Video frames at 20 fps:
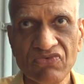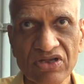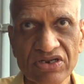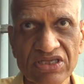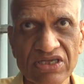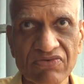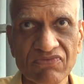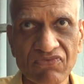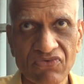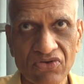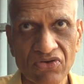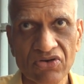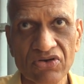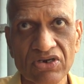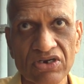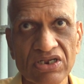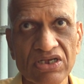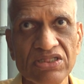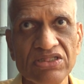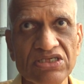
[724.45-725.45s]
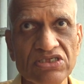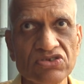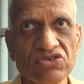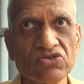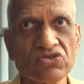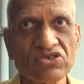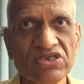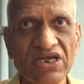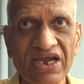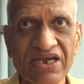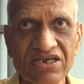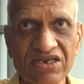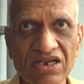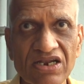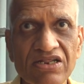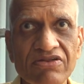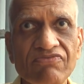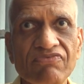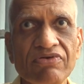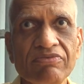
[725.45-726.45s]
working for the societal
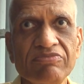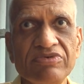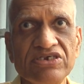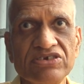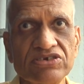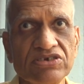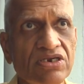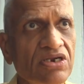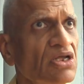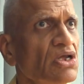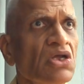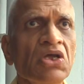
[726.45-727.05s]
information,